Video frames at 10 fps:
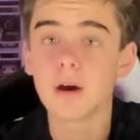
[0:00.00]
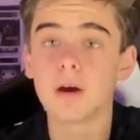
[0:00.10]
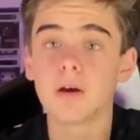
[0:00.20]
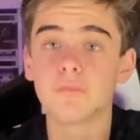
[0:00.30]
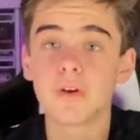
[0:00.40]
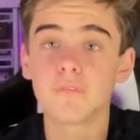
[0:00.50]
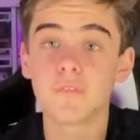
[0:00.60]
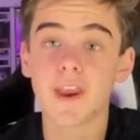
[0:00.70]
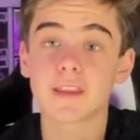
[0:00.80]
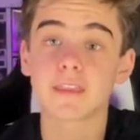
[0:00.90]
fun
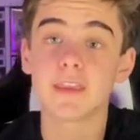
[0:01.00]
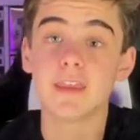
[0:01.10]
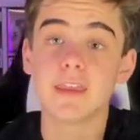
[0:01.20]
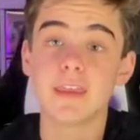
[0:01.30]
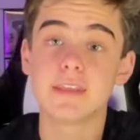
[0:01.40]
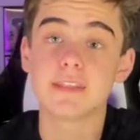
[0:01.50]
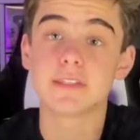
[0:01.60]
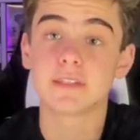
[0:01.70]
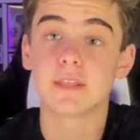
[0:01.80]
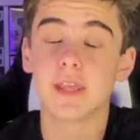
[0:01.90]
fact
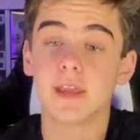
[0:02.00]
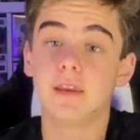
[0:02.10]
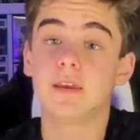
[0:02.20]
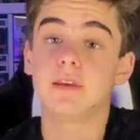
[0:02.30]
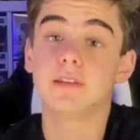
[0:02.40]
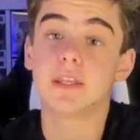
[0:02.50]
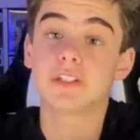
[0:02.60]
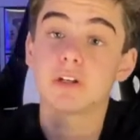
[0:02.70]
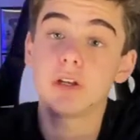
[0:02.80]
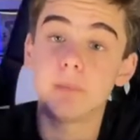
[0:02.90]
is that they
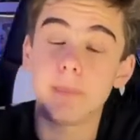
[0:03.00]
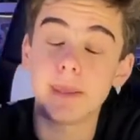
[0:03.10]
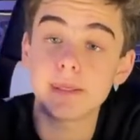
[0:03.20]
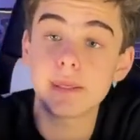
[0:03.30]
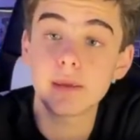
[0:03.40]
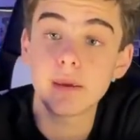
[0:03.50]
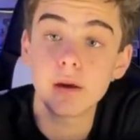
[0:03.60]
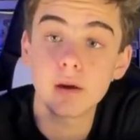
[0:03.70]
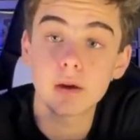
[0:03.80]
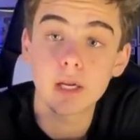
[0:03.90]
started making
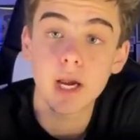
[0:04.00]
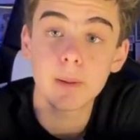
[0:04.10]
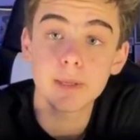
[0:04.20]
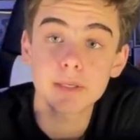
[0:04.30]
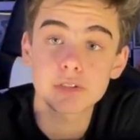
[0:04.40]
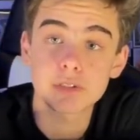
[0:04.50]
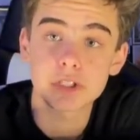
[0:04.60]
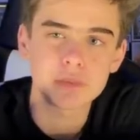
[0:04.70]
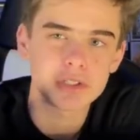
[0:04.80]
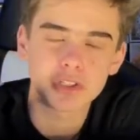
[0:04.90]
comics, or
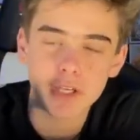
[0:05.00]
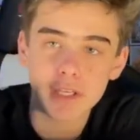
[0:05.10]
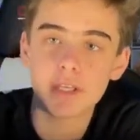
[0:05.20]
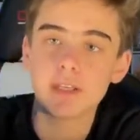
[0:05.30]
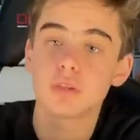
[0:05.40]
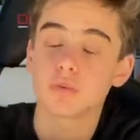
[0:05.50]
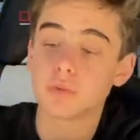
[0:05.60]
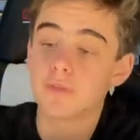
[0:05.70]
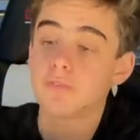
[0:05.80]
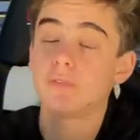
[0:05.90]
she was created in
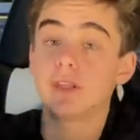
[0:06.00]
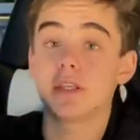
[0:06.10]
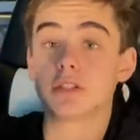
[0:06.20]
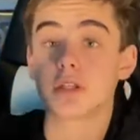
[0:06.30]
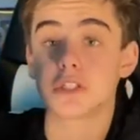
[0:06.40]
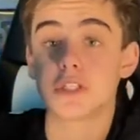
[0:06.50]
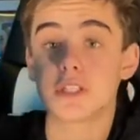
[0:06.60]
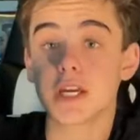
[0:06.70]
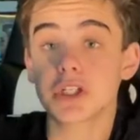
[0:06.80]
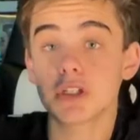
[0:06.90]
2015, so she's
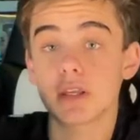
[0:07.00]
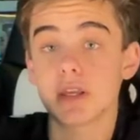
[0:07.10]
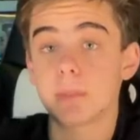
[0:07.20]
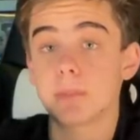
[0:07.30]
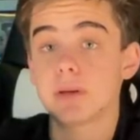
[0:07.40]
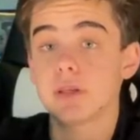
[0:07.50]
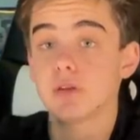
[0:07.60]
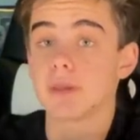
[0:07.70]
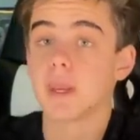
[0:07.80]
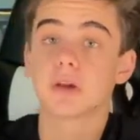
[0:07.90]
actually a pretty
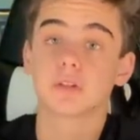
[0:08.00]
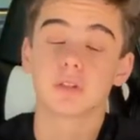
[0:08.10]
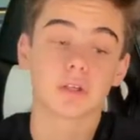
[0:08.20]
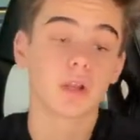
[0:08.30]
new character.